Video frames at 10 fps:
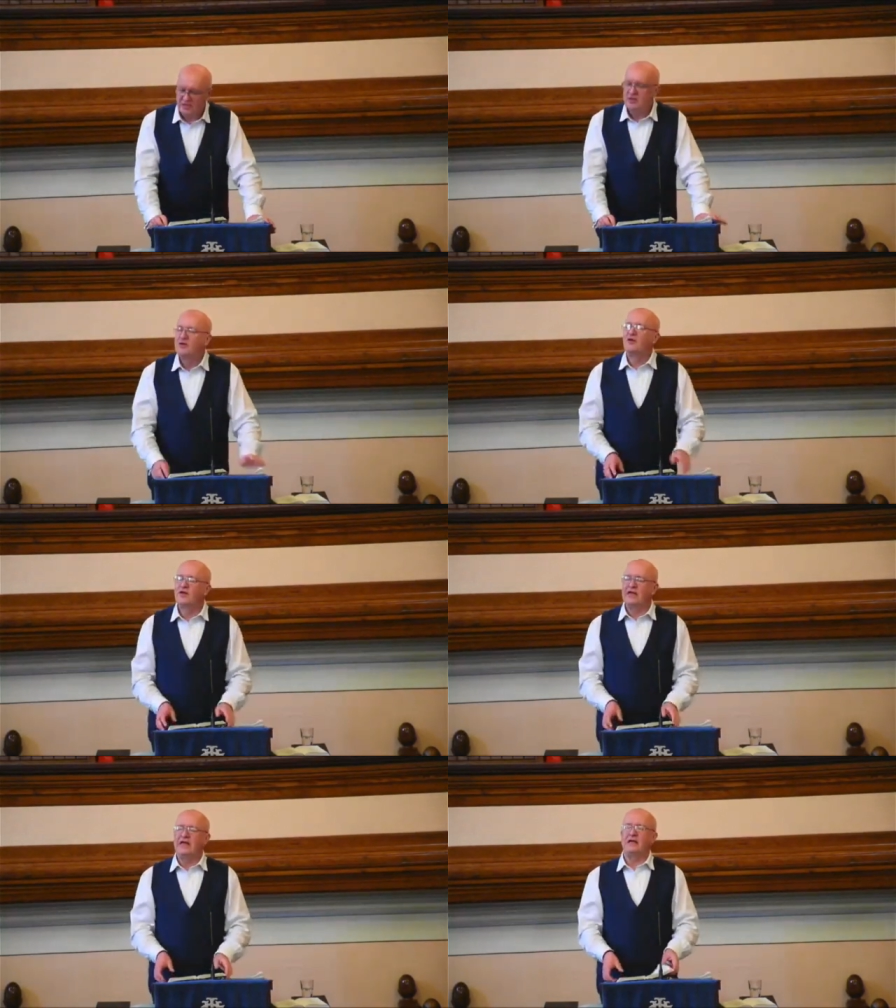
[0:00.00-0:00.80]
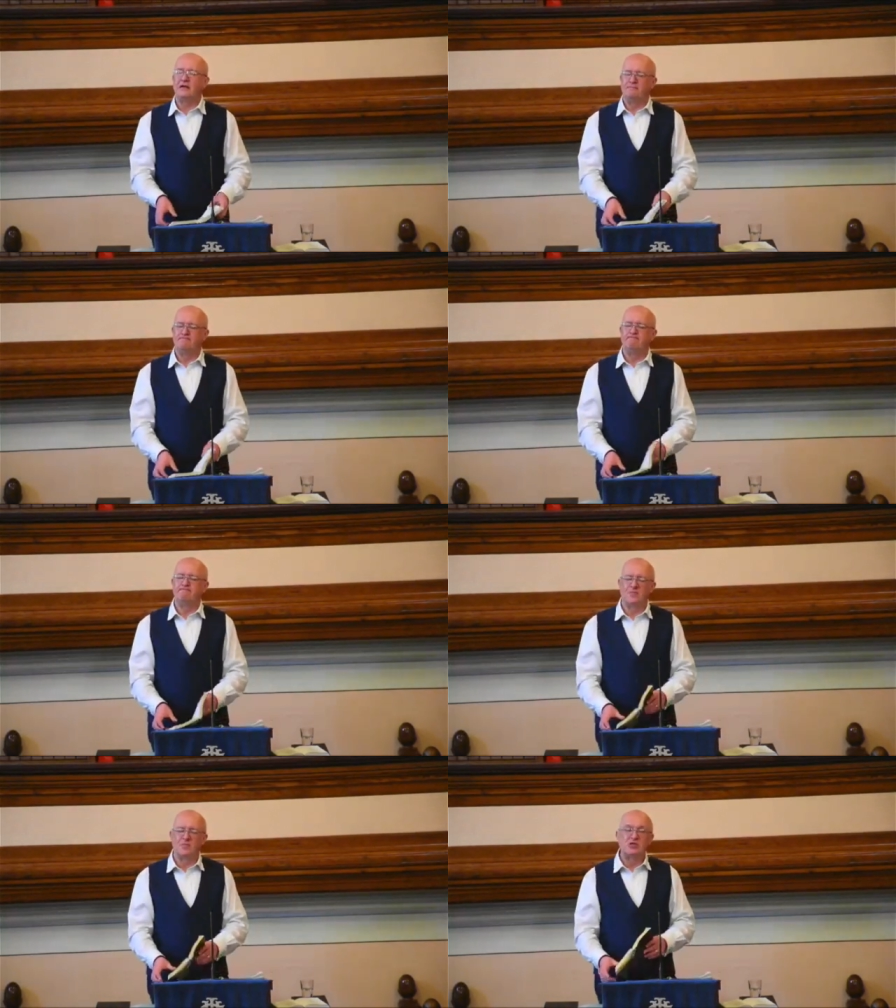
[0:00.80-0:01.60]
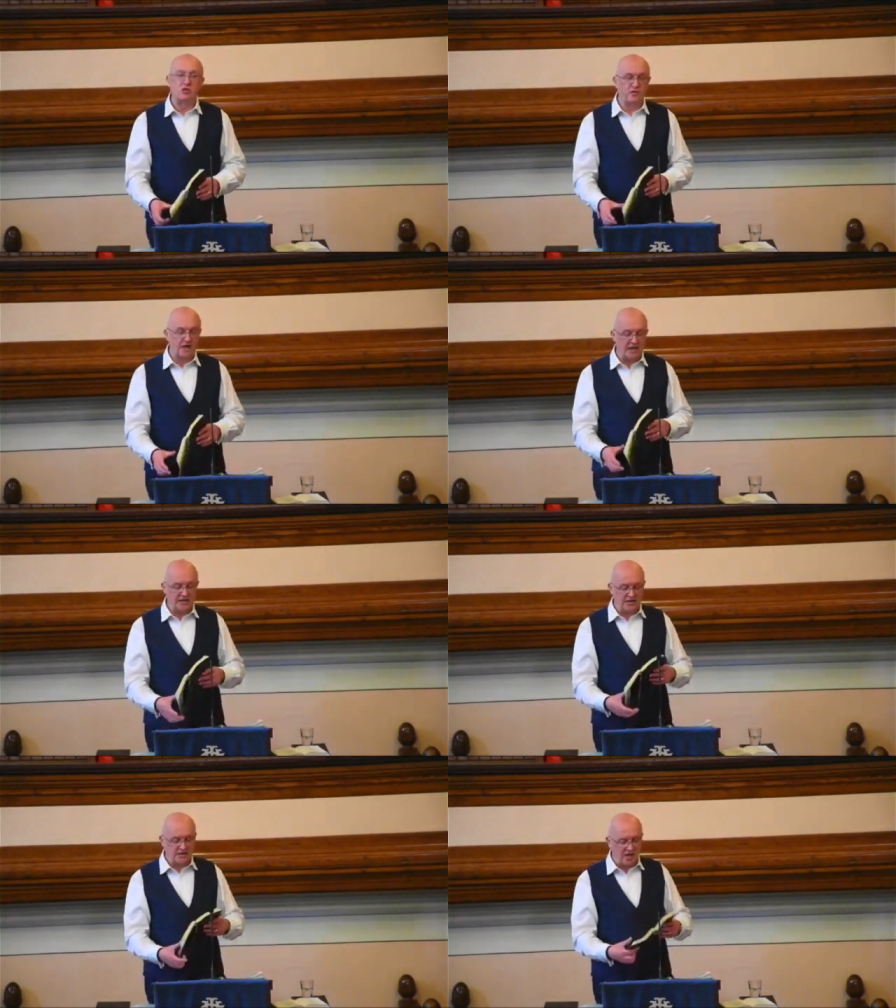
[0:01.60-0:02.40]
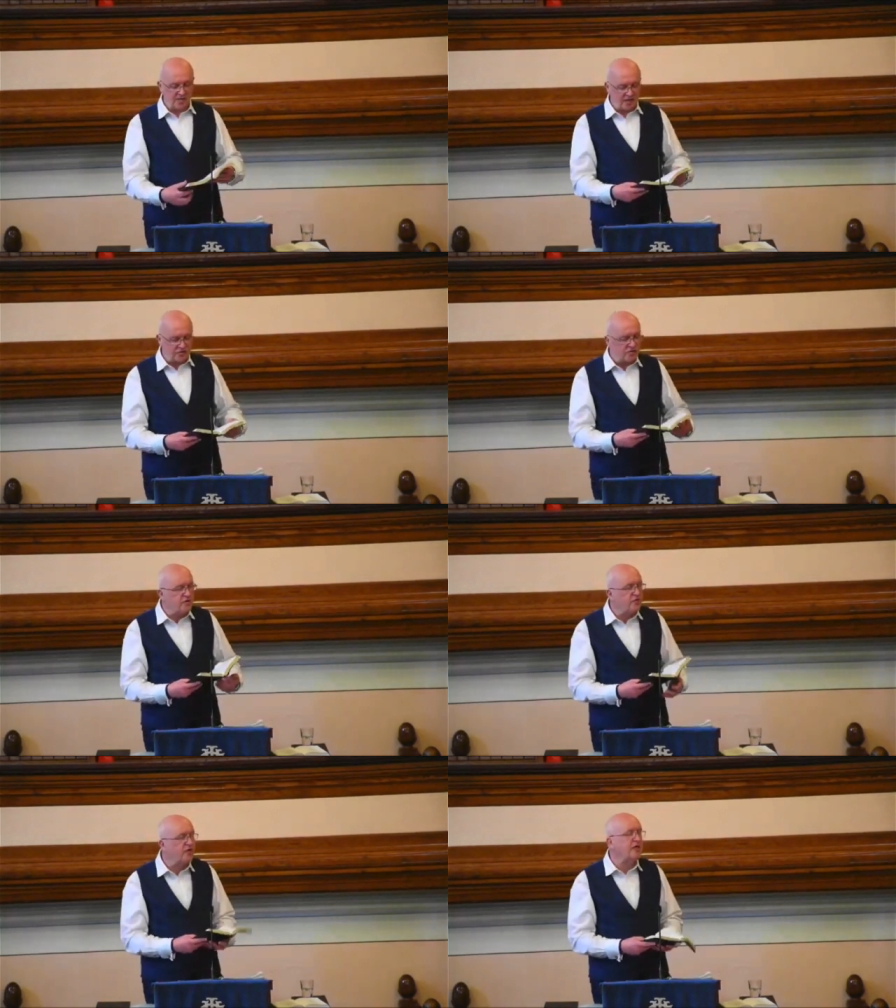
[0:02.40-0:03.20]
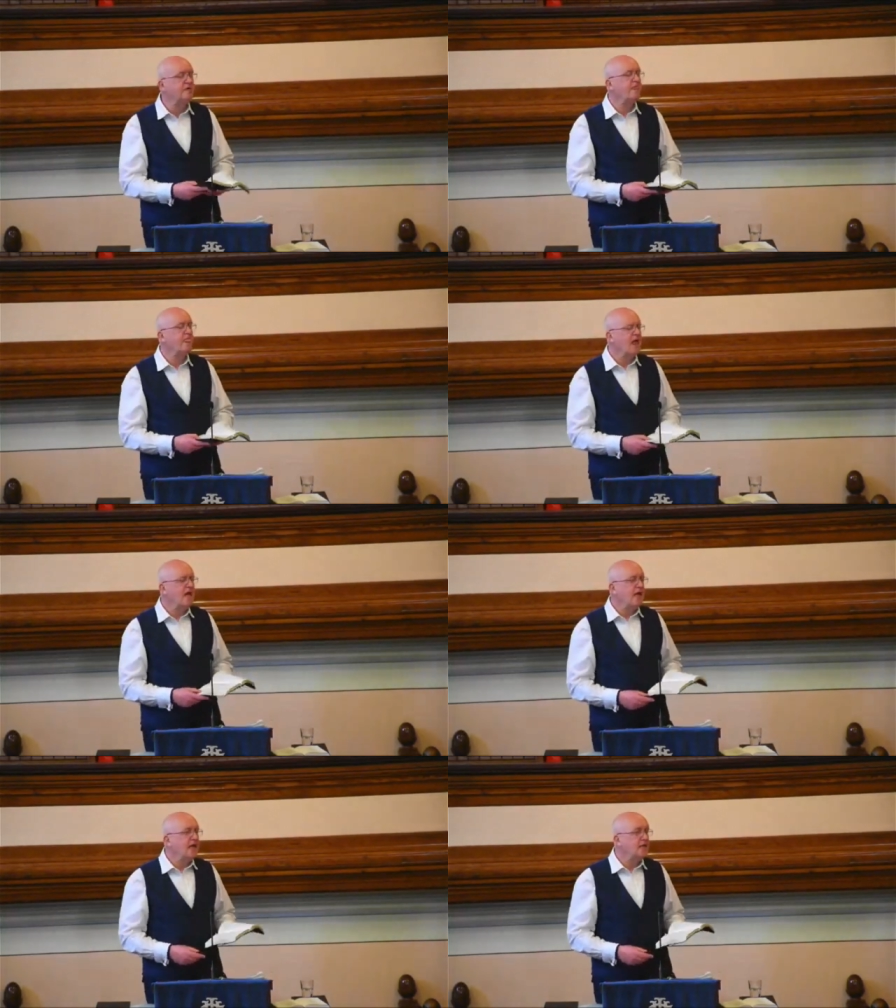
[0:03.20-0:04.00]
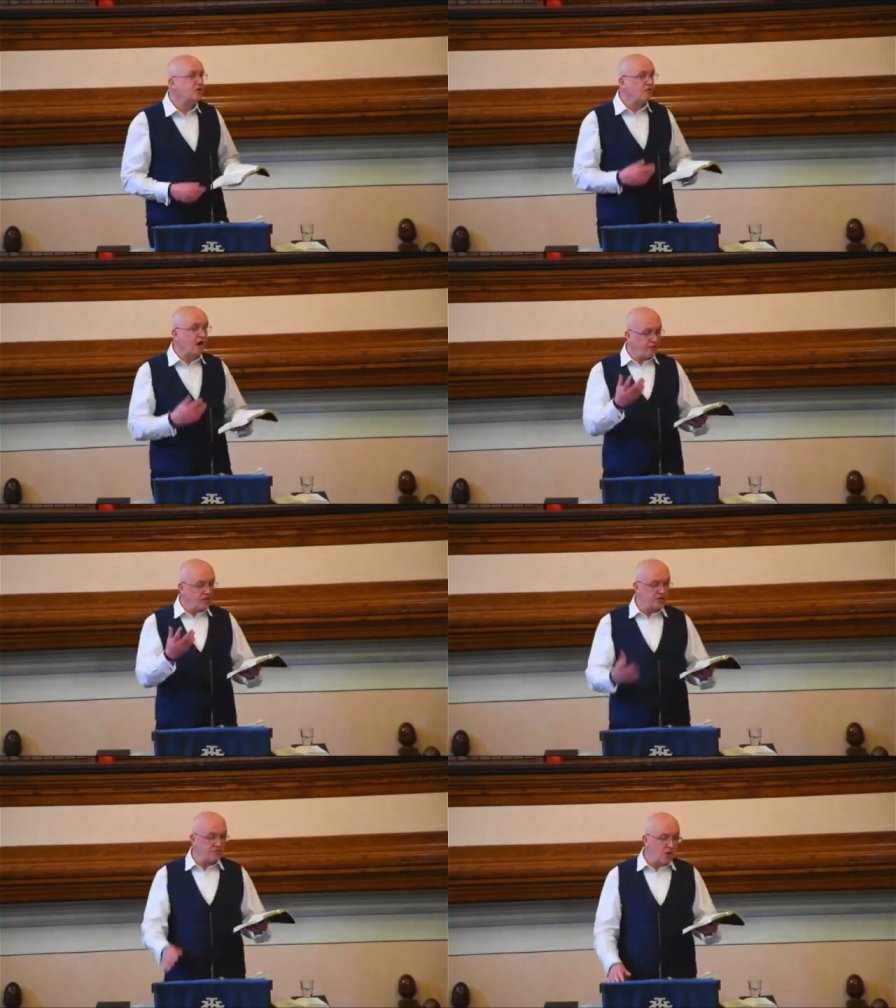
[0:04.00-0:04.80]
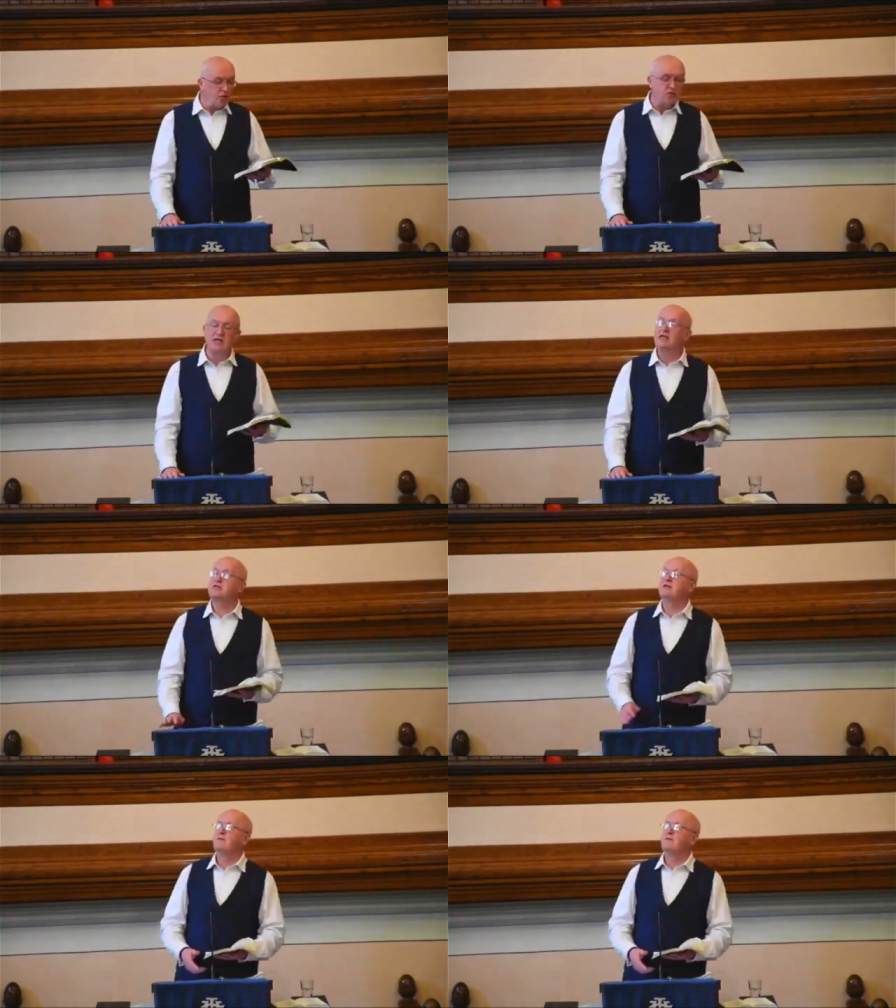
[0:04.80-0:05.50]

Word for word: of an eagle. We saw that in Psalm 103. It's a reference to Moses